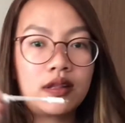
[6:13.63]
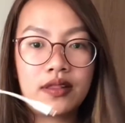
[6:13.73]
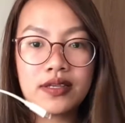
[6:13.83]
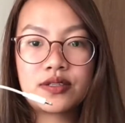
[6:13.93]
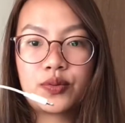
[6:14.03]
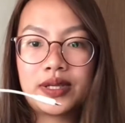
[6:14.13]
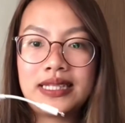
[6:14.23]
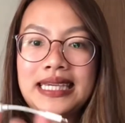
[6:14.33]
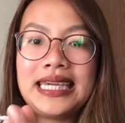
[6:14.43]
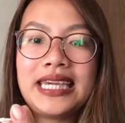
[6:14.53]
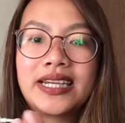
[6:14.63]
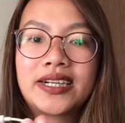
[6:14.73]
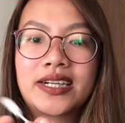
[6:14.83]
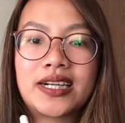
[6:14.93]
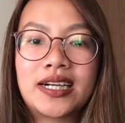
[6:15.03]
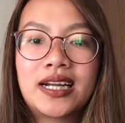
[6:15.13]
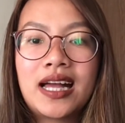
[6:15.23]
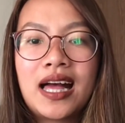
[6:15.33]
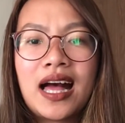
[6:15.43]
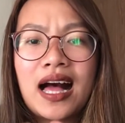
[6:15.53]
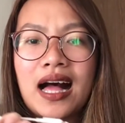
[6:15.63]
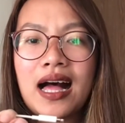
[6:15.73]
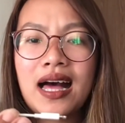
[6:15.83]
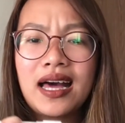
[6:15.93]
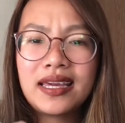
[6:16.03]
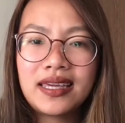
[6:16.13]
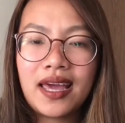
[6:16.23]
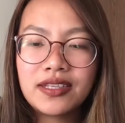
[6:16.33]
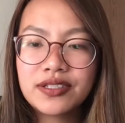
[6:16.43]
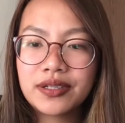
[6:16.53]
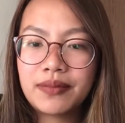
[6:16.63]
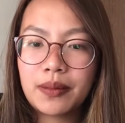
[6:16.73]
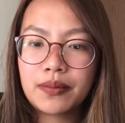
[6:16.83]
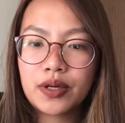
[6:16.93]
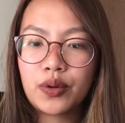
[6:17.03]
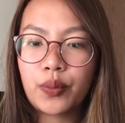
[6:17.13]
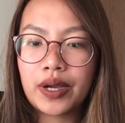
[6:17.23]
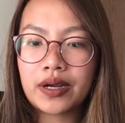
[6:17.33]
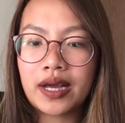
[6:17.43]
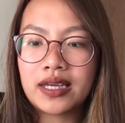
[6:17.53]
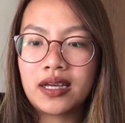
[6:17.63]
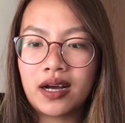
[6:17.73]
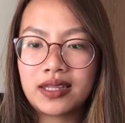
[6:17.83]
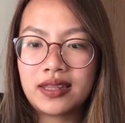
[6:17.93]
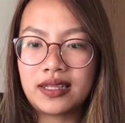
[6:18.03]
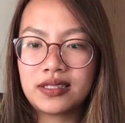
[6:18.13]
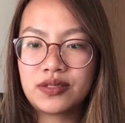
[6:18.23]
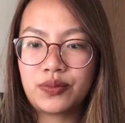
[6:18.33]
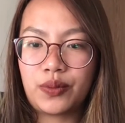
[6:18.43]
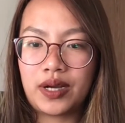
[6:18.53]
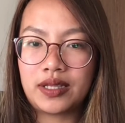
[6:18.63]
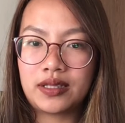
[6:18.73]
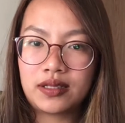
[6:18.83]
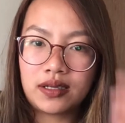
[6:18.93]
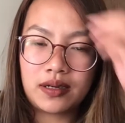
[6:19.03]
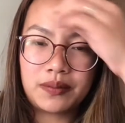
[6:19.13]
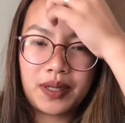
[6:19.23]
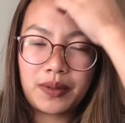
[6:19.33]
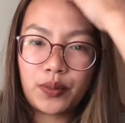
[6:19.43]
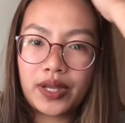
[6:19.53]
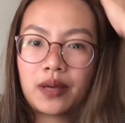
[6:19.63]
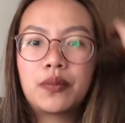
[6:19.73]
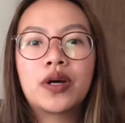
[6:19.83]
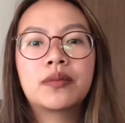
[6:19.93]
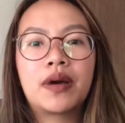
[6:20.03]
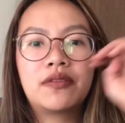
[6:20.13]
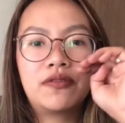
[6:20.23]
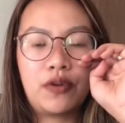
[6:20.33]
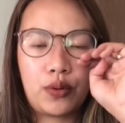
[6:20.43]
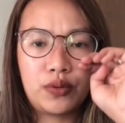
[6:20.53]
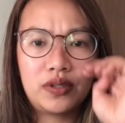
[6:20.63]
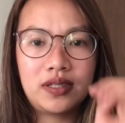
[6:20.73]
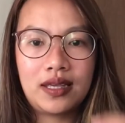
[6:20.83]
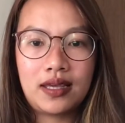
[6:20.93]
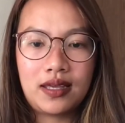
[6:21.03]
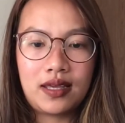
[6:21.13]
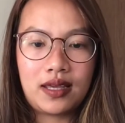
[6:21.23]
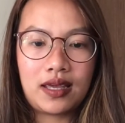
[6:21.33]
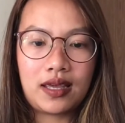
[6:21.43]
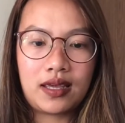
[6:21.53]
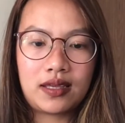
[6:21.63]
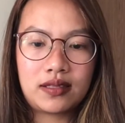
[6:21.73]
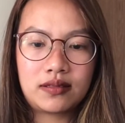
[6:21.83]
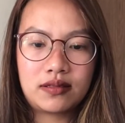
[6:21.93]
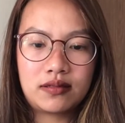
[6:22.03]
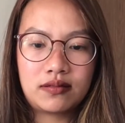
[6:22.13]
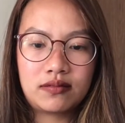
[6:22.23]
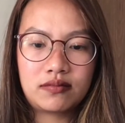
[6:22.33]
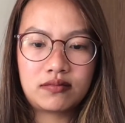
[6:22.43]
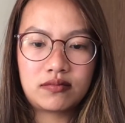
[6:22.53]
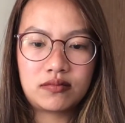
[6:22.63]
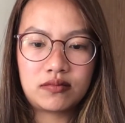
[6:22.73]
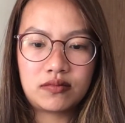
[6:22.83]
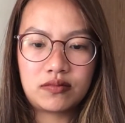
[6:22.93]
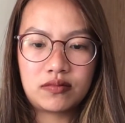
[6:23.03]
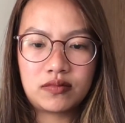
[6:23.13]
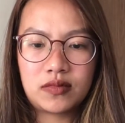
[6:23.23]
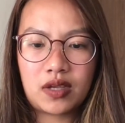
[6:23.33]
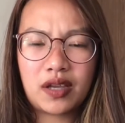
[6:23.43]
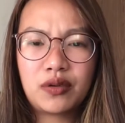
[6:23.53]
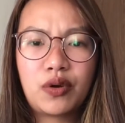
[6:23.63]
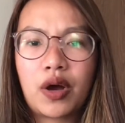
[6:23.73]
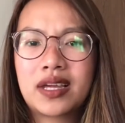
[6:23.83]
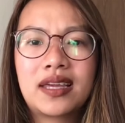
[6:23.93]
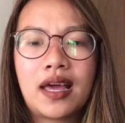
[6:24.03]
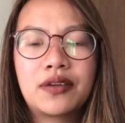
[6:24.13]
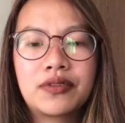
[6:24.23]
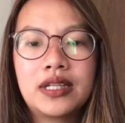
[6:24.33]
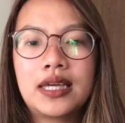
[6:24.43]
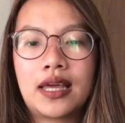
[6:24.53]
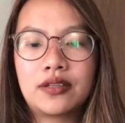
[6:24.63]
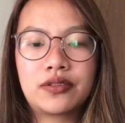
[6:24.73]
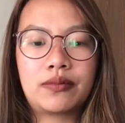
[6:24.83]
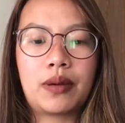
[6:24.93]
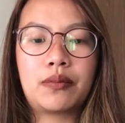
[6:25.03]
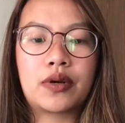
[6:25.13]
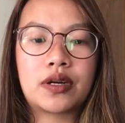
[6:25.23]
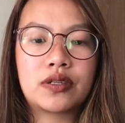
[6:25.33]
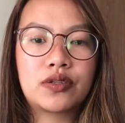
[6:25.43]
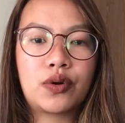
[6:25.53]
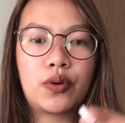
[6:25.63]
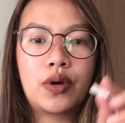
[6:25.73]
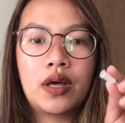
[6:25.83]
this one here, I can't remember where I got this one. Maybe when I bought my phone, and I don't know, I really can't remember. So